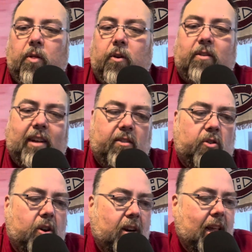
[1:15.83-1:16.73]
There's that
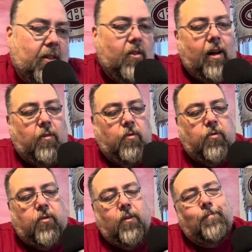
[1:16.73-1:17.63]
certain level of